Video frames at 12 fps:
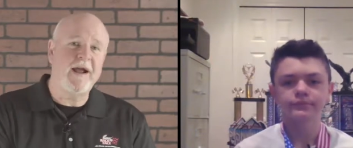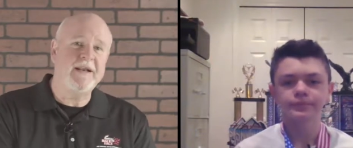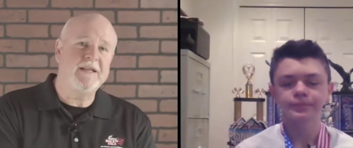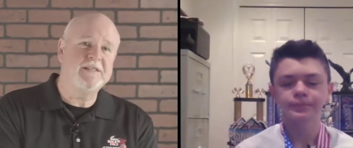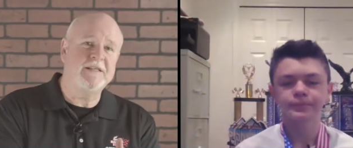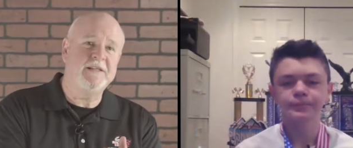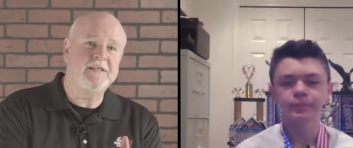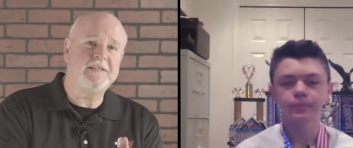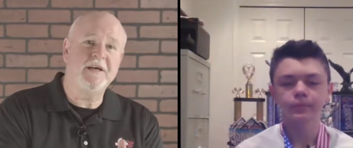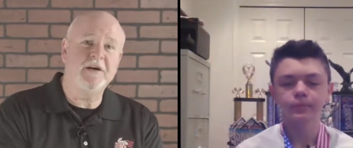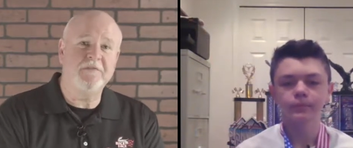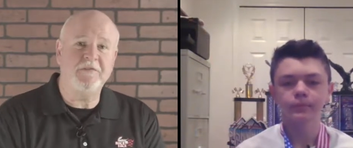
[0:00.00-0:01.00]
Speaker 1: into this
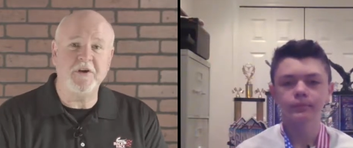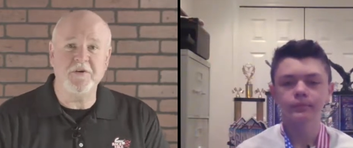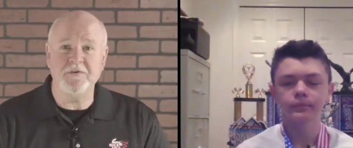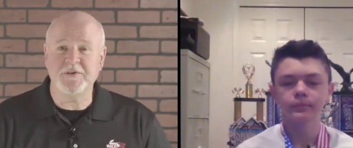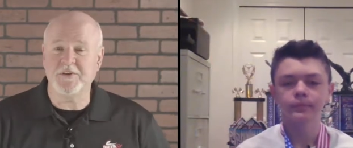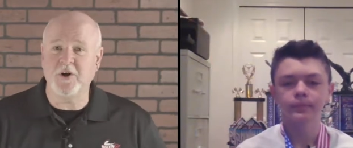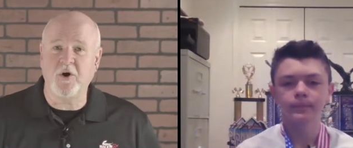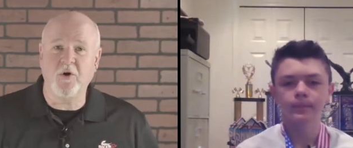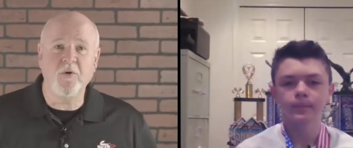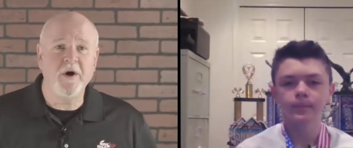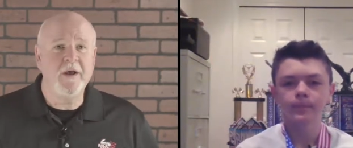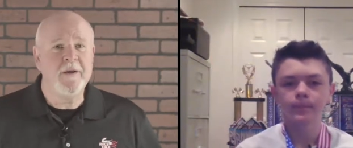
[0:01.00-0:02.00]
interview.
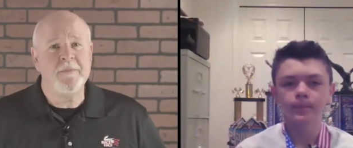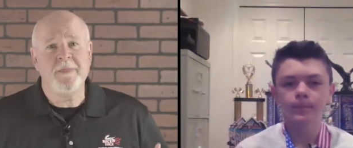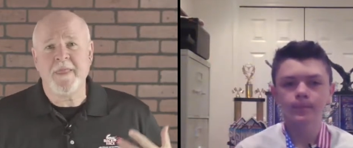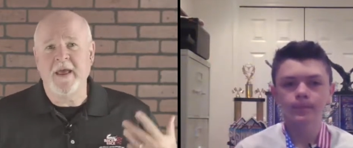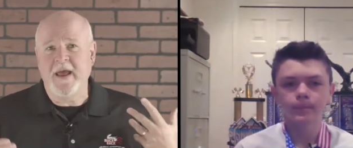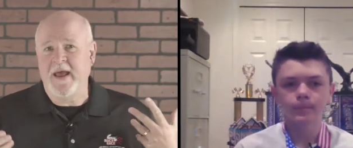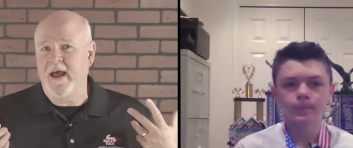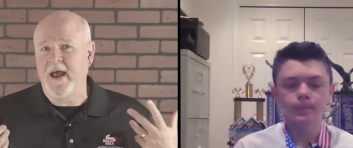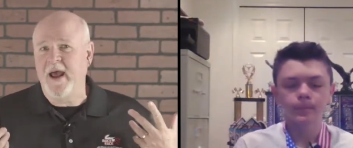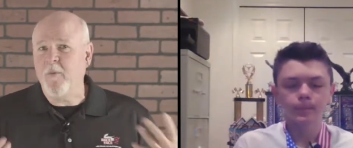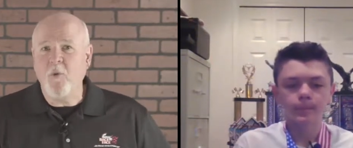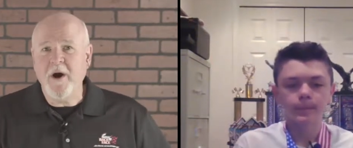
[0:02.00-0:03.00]
So,
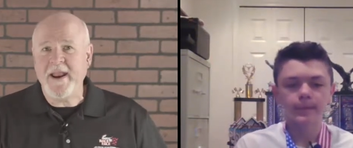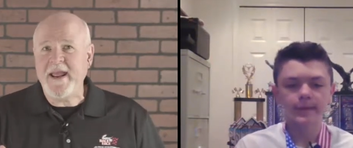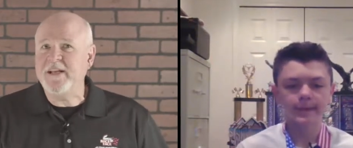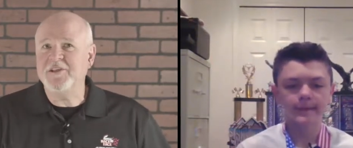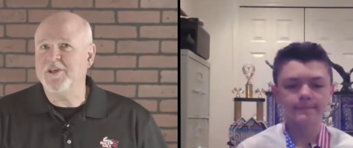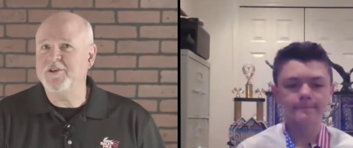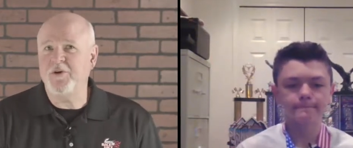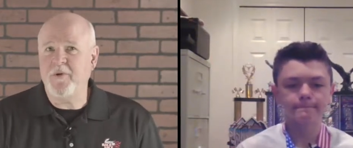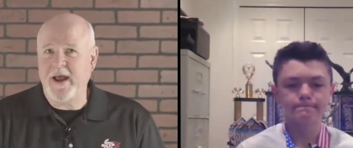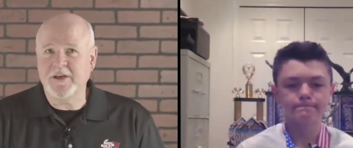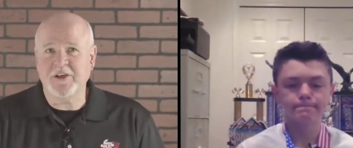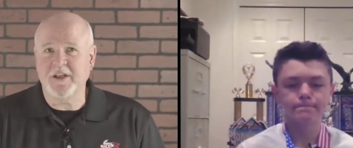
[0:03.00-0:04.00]
at what age did you
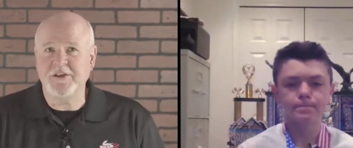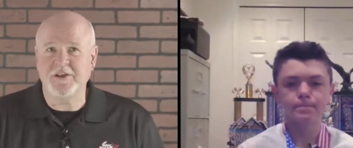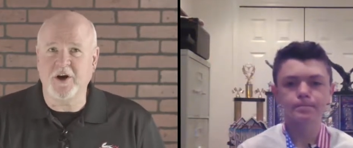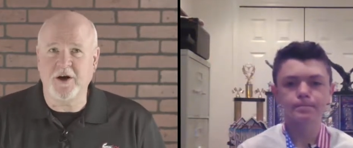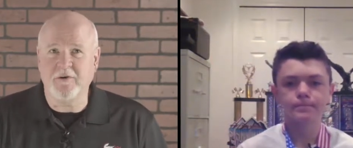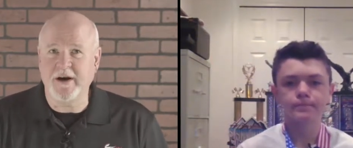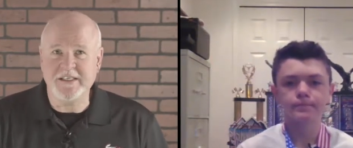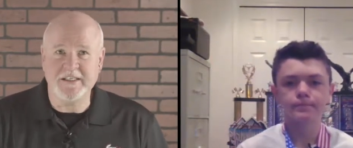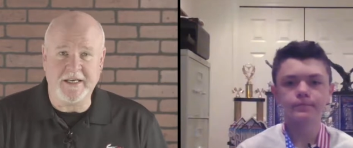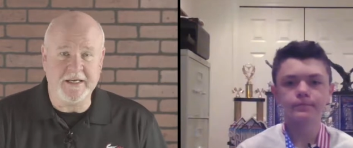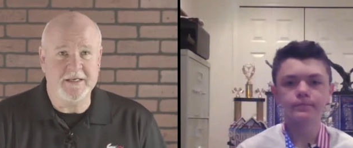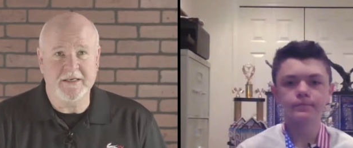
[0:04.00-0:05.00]
actually start
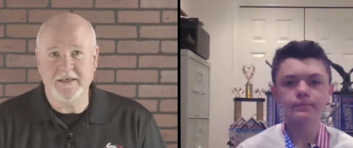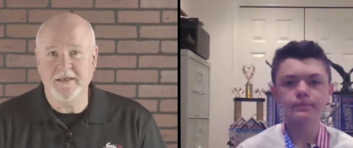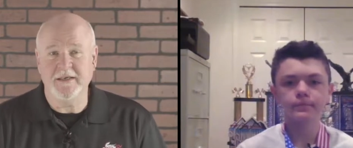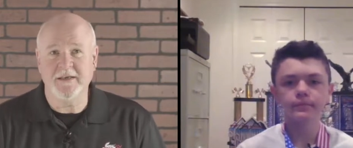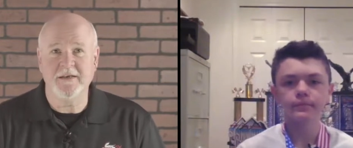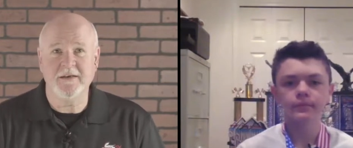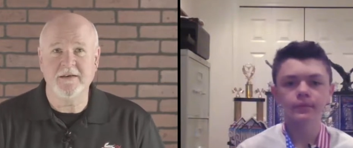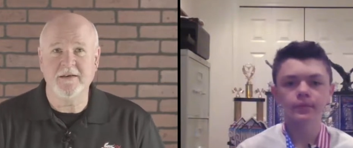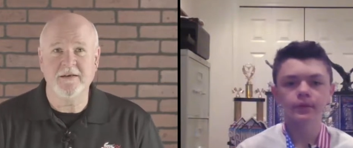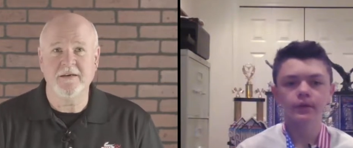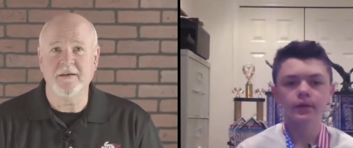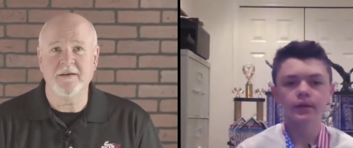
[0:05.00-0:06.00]
racing?
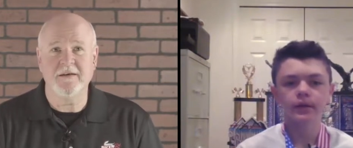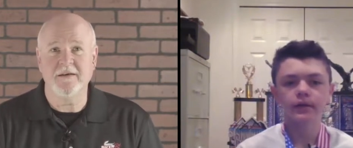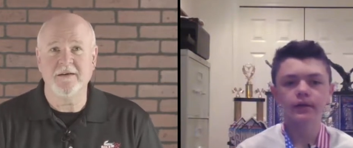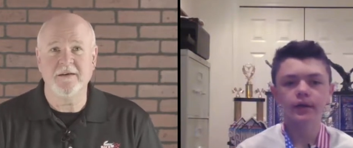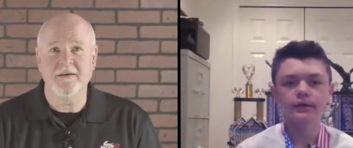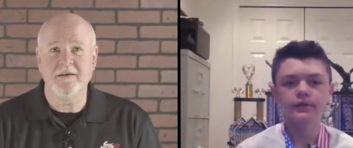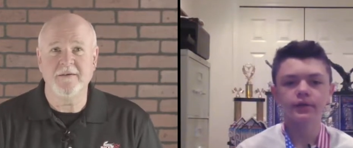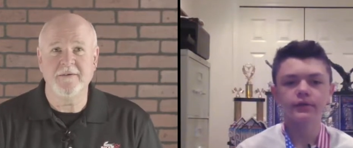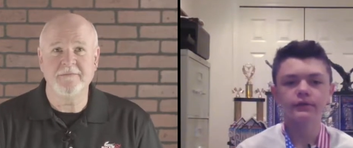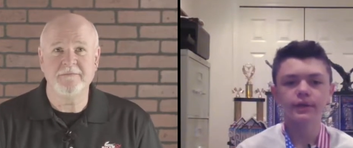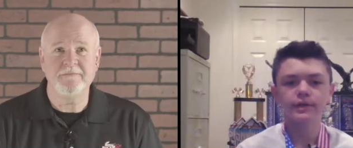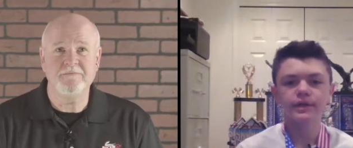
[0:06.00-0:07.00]
Speaker 2: Uh, I
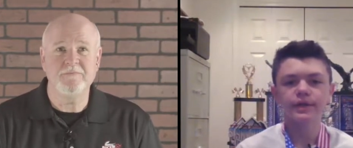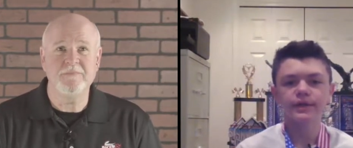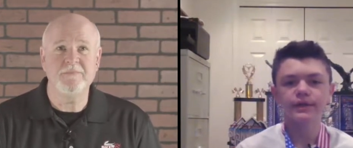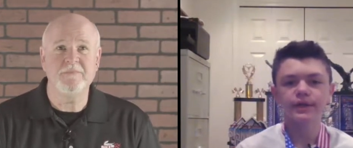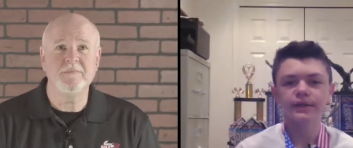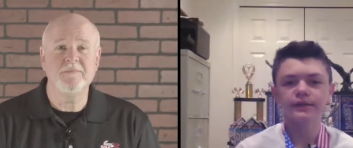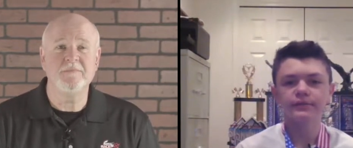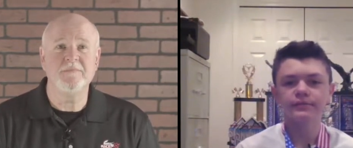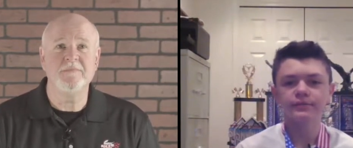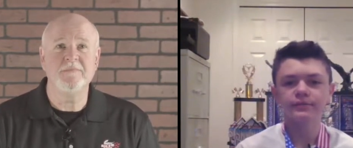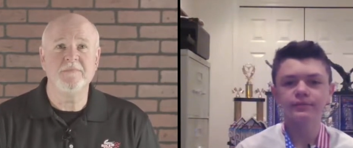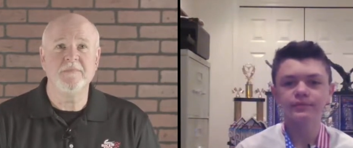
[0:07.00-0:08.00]
started racing at
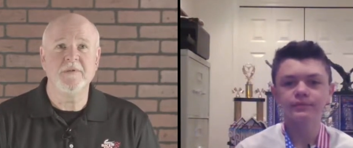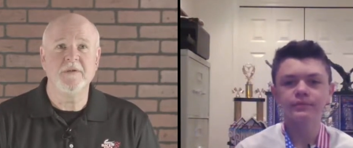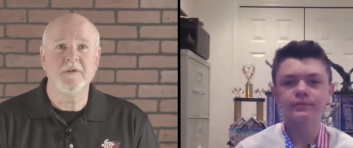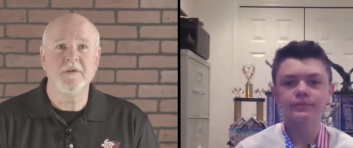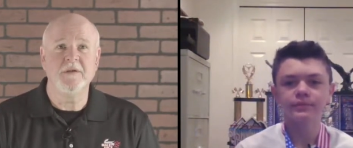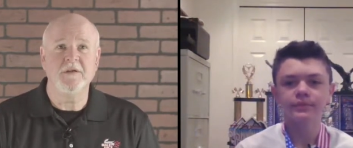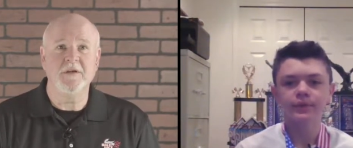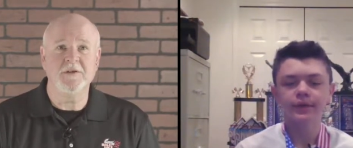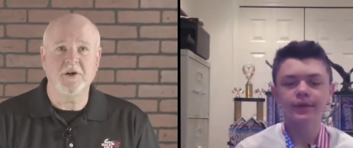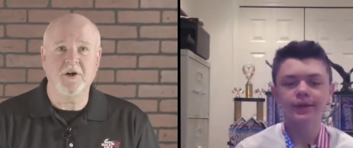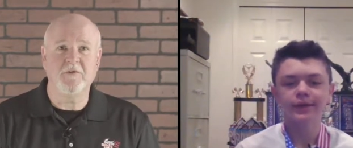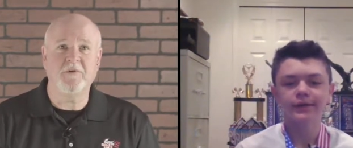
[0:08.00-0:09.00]
10.
Speaker 1: You
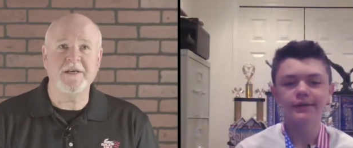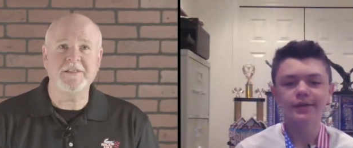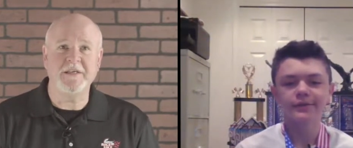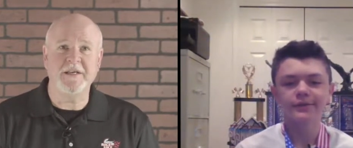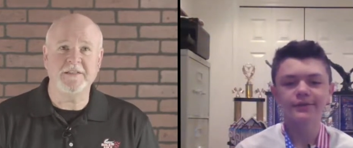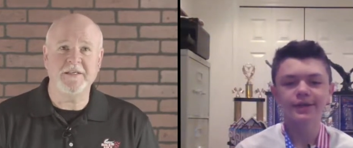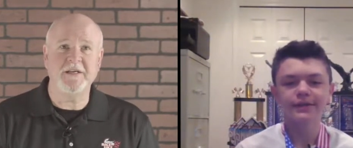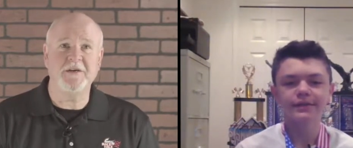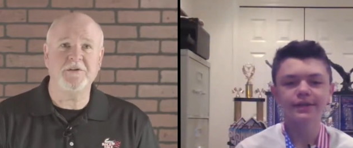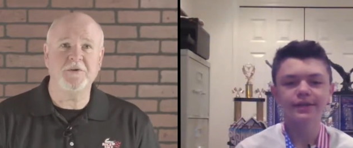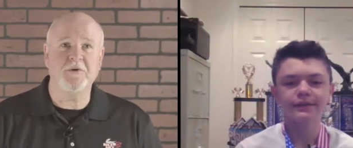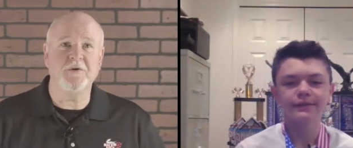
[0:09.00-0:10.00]
started And ever
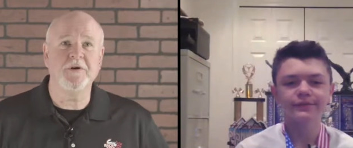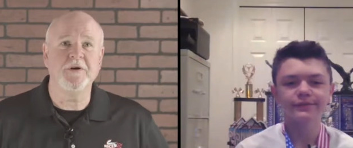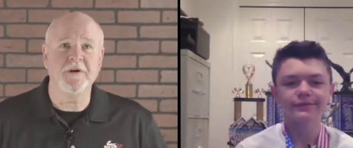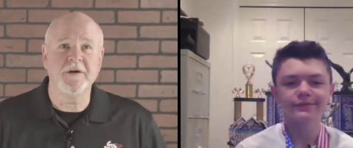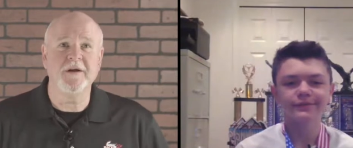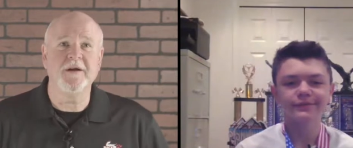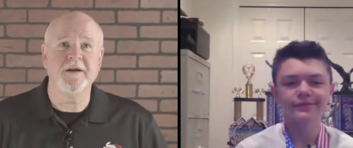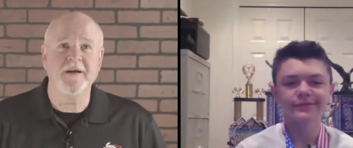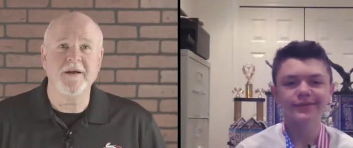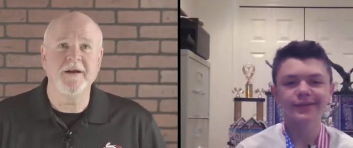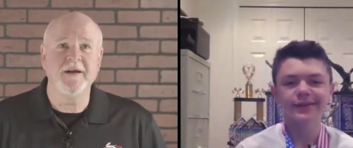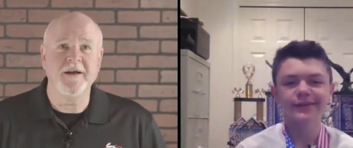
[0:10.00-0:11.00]
since then,
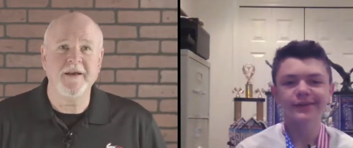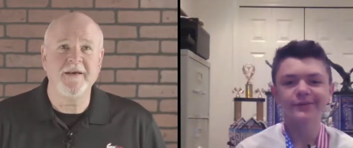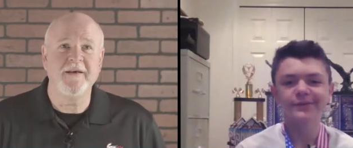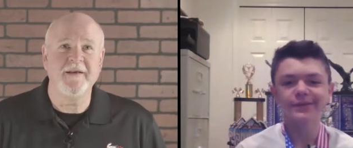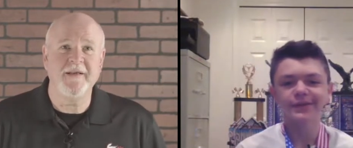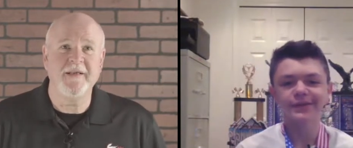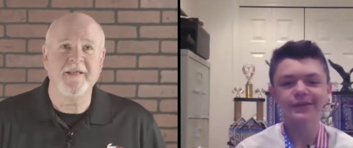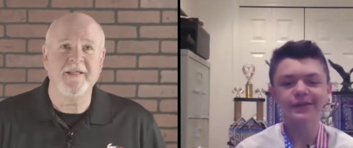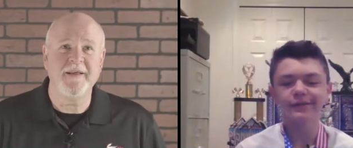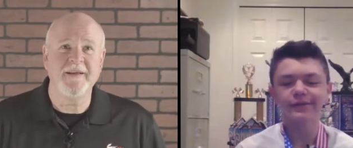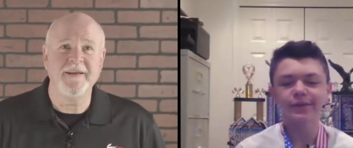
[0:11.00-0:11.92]
Speaker 2: yeah, and ever since then, I've